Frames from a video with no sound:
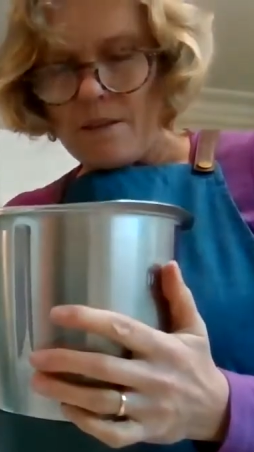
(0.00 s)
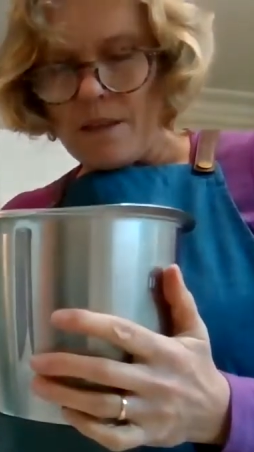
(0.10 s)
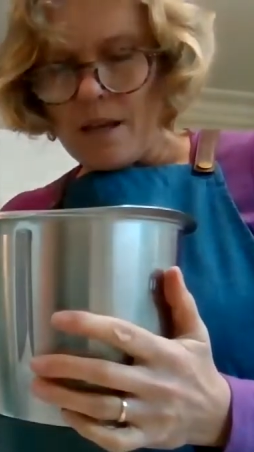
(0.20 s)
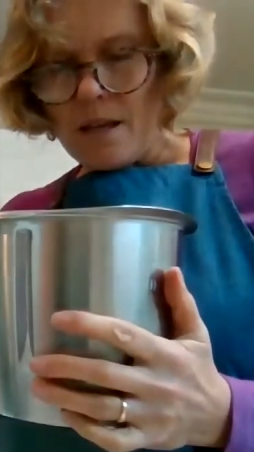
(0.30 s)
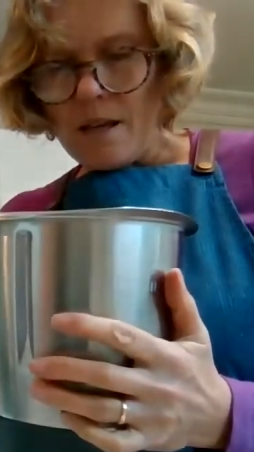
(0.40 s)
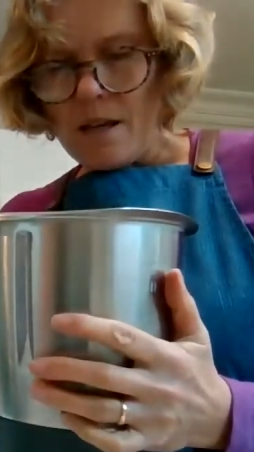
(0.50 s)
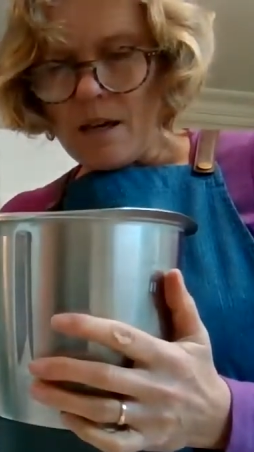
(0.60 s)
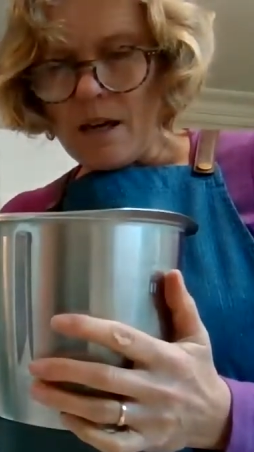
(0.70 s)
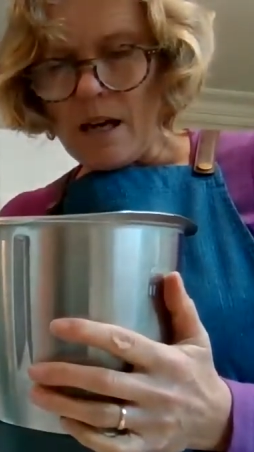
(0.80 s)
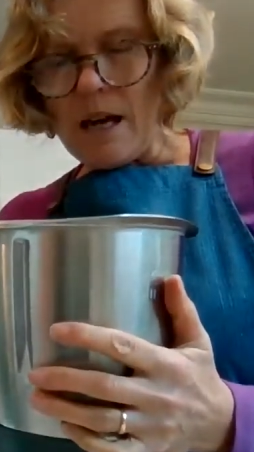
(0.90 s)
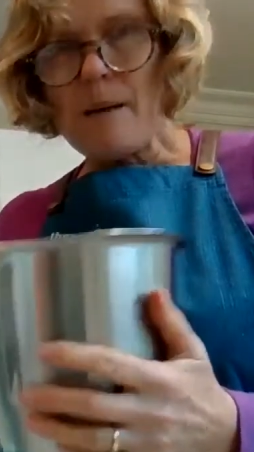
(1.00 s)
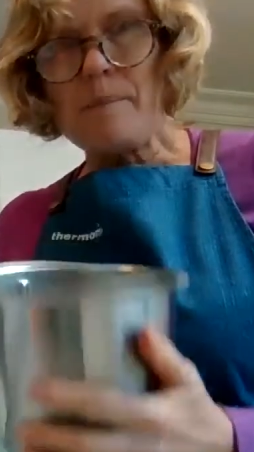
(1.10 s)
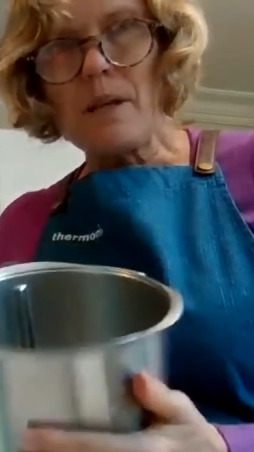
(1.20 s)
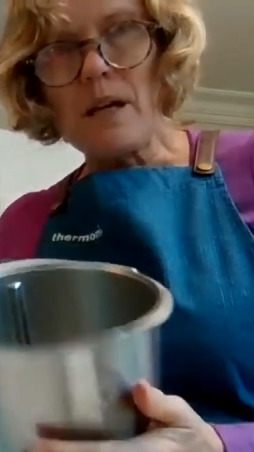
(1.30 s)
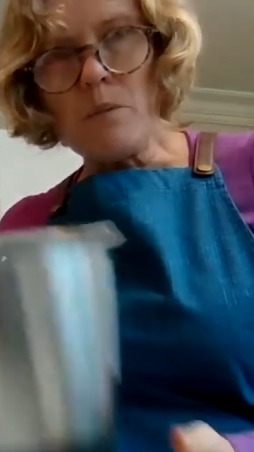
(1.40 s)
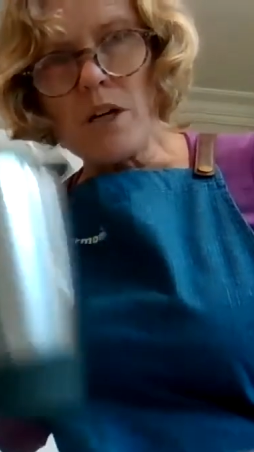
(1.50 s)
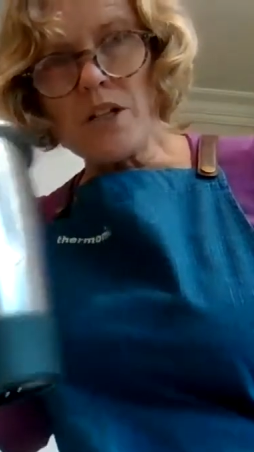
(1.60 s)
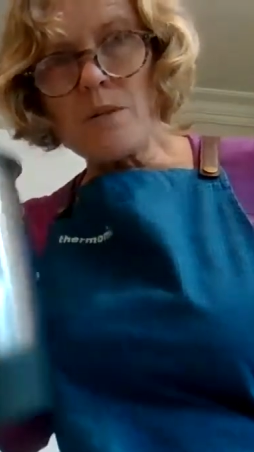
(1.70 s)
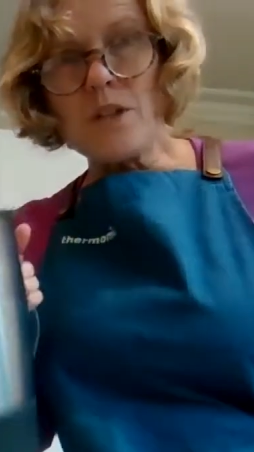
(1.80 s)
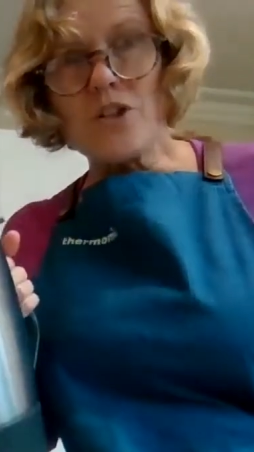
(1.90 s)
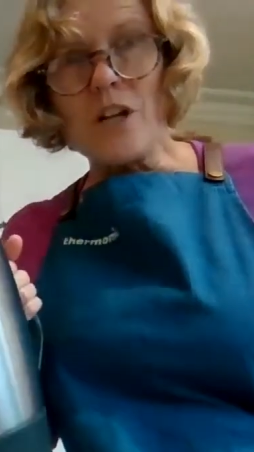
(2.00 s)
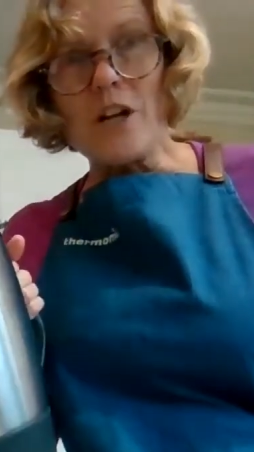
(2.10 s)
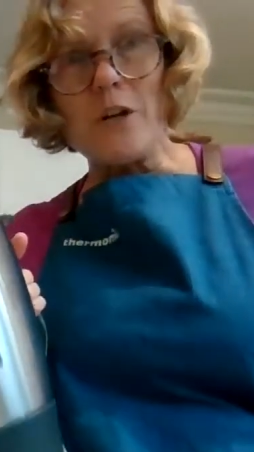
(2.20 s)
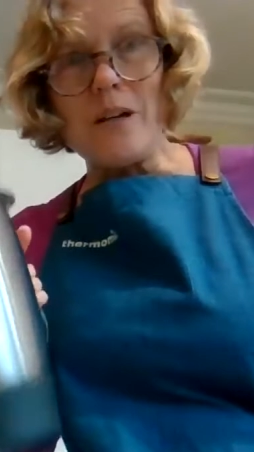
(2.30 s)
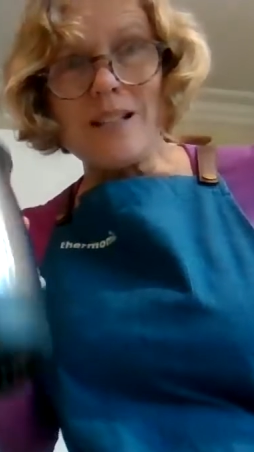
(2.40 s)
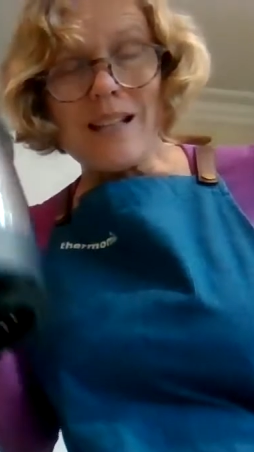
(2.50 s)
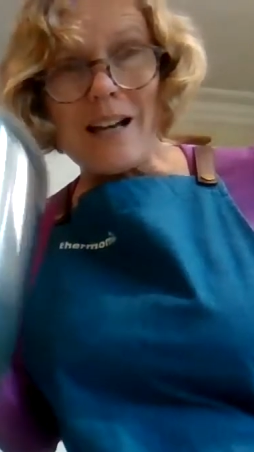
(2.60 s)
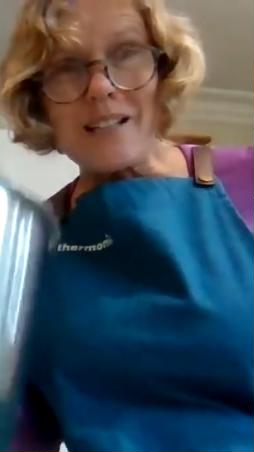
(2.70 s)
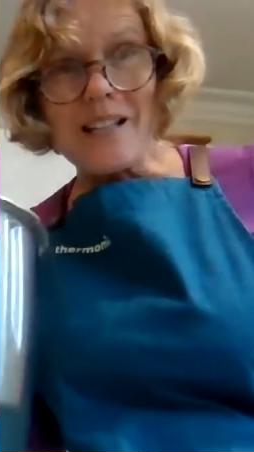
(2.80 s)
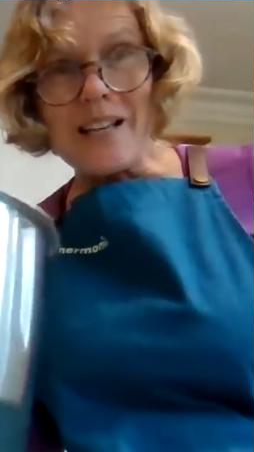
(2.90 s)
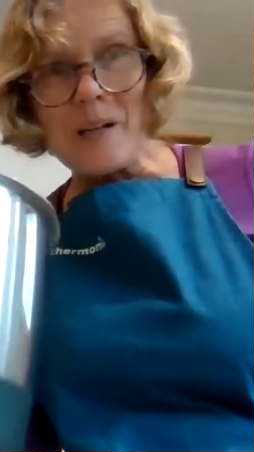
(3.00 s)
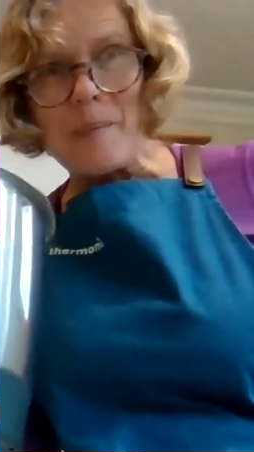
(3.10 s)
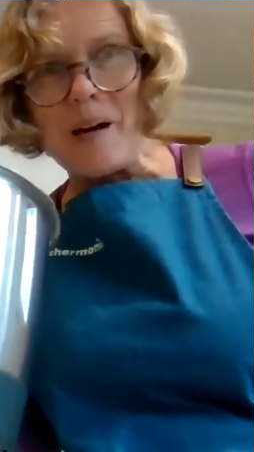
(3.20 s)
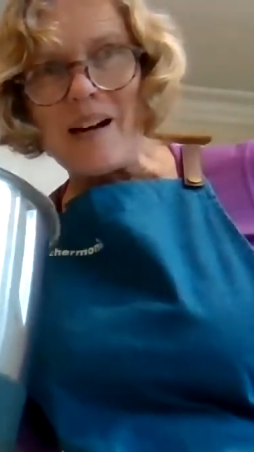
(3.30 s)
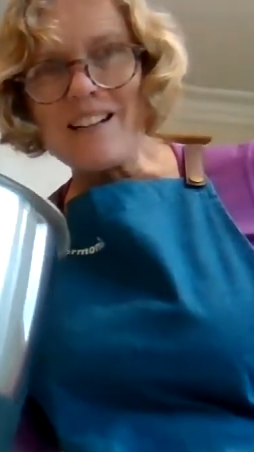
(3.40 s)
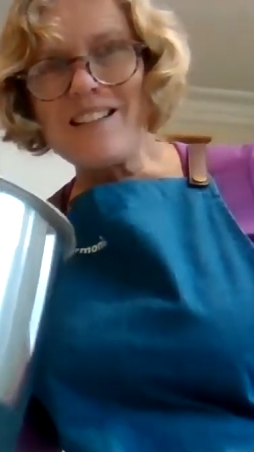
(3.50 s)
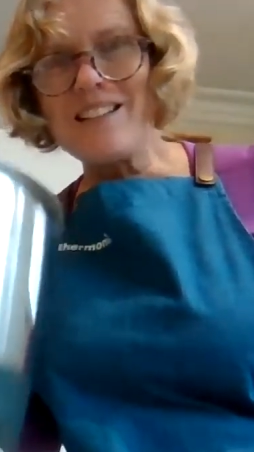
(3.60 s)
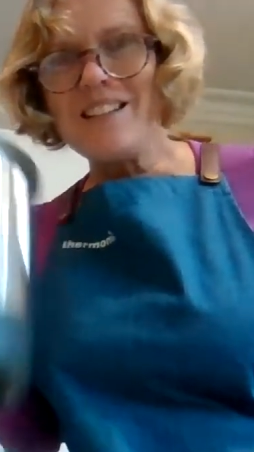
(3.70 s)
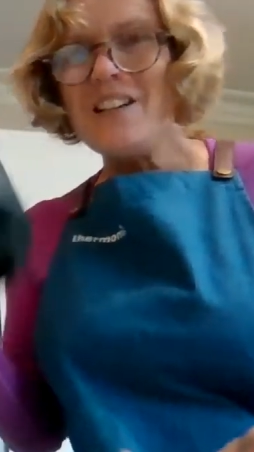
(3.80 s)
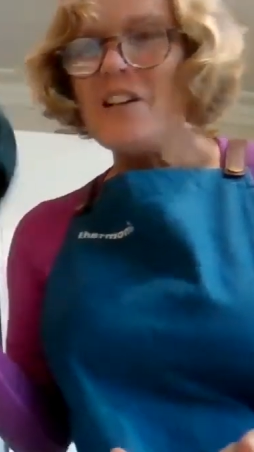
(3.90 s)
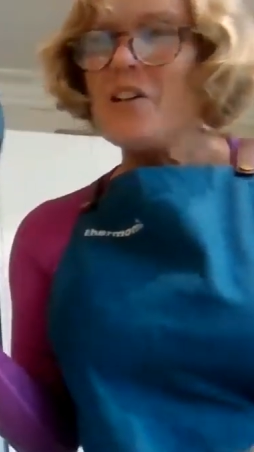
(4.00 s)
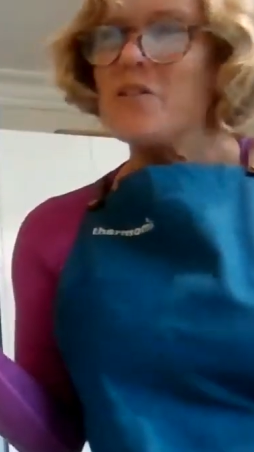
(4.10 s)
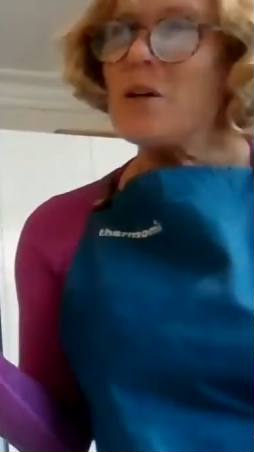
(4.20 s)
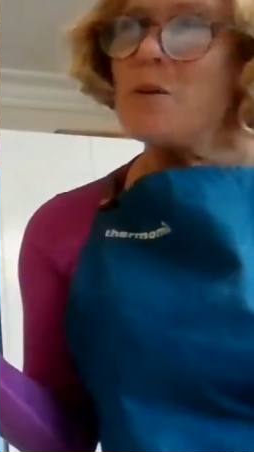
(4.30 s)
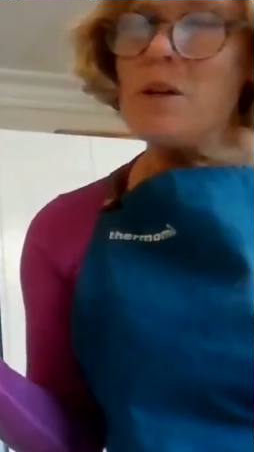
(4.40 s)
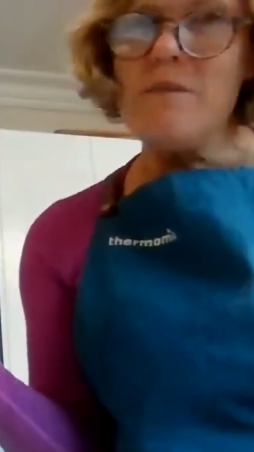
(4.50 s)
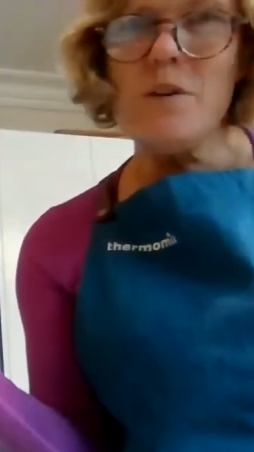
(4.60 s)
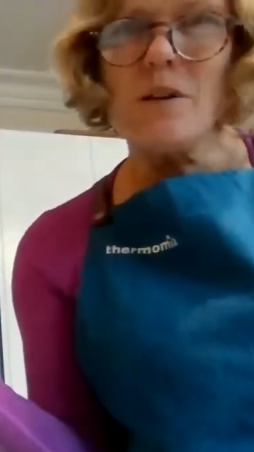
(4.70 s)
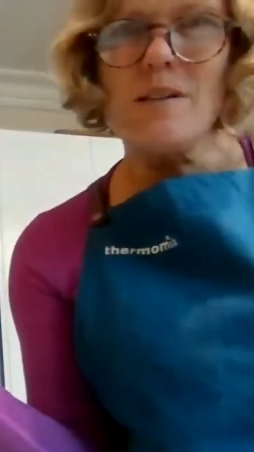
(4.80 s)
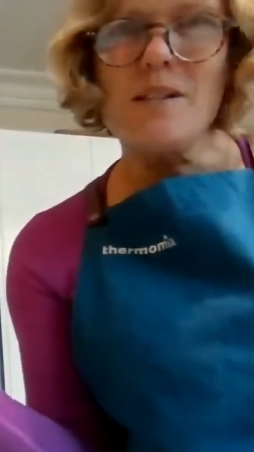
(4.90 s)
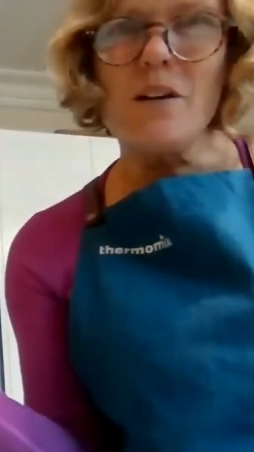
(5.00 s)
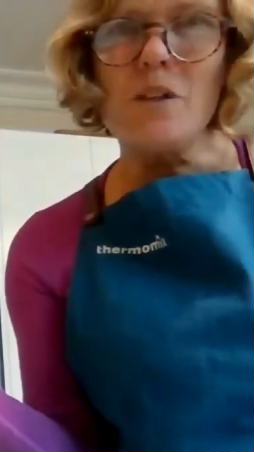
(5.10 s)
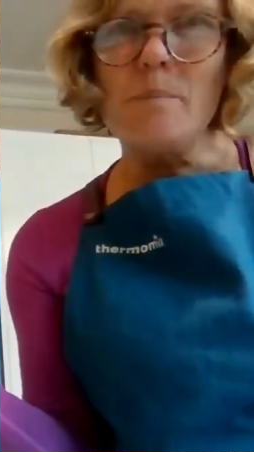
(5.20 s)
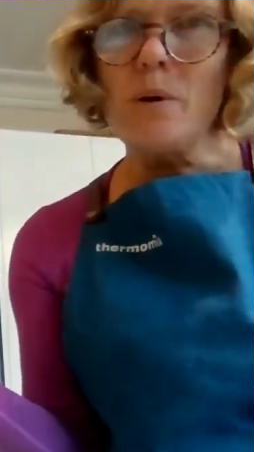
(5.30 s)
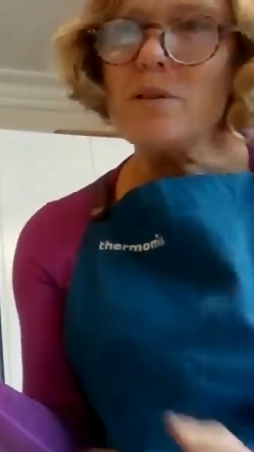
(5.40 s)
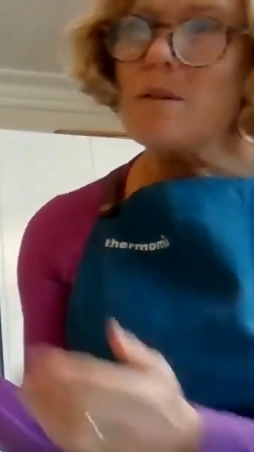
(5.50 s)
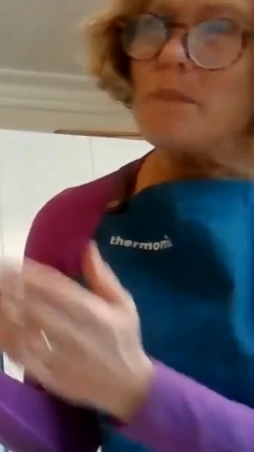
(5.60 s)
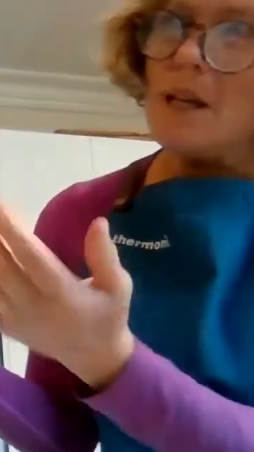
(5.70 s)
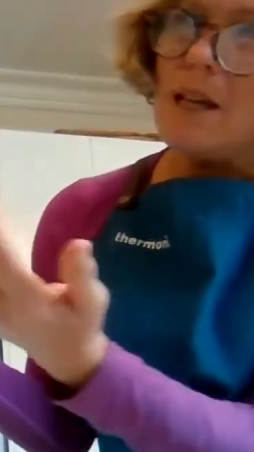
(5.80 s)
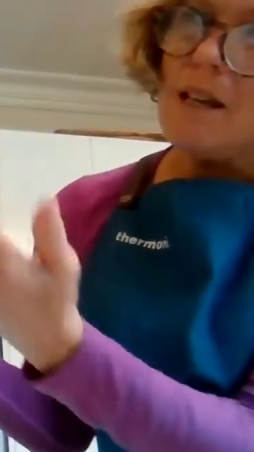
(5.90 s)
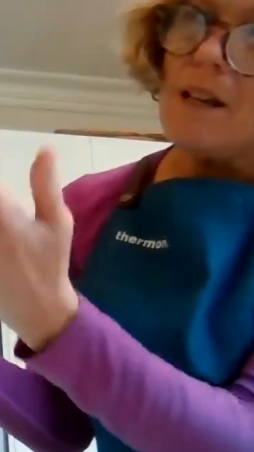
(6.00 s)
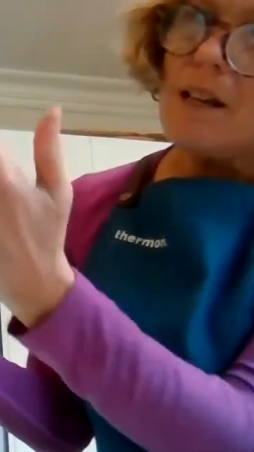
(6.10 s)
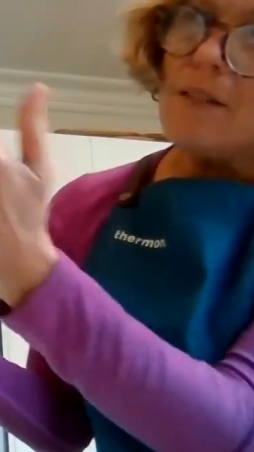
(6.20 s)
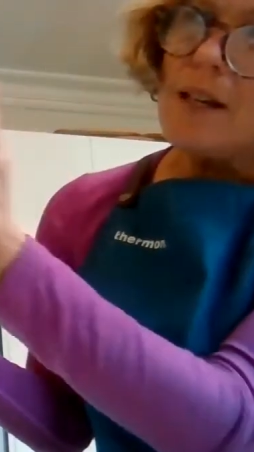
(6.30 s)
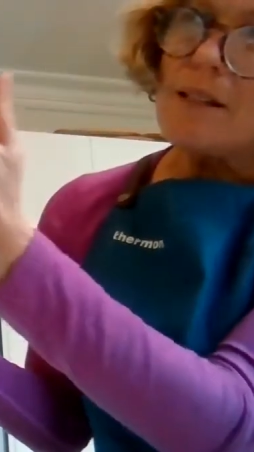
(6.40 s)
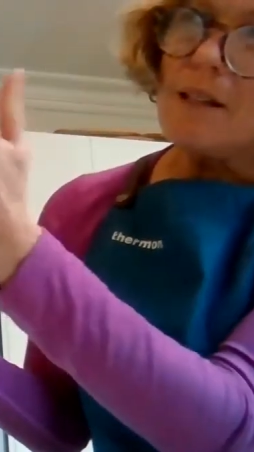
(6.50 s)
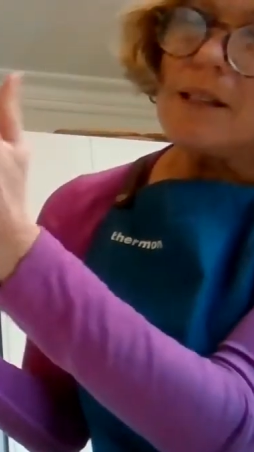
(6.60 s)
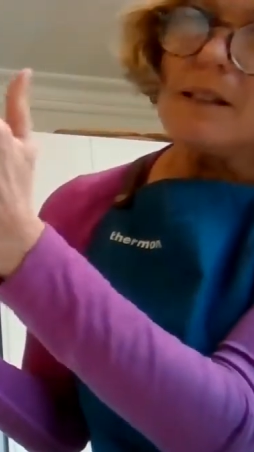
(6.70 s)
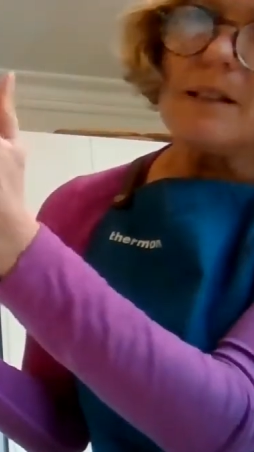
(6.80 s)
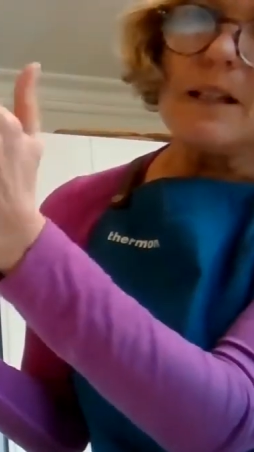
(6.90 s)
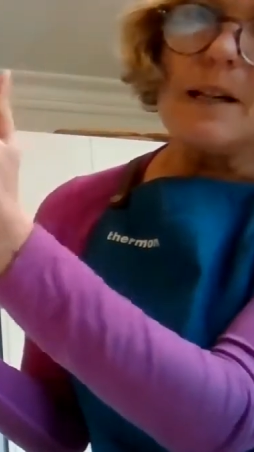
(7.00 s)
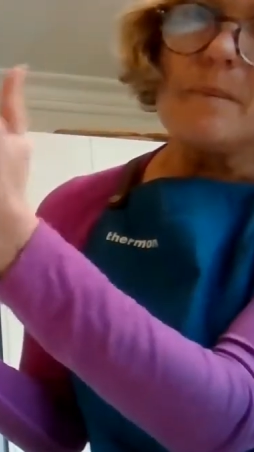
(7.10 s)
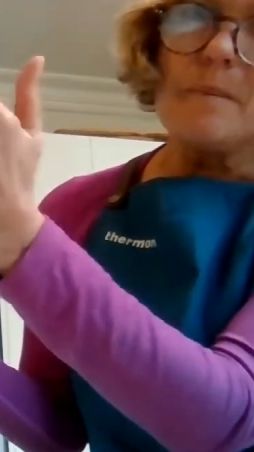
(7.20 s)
And what I just want to show you is how to take it apart. So if you can see on the bottom there, there's a little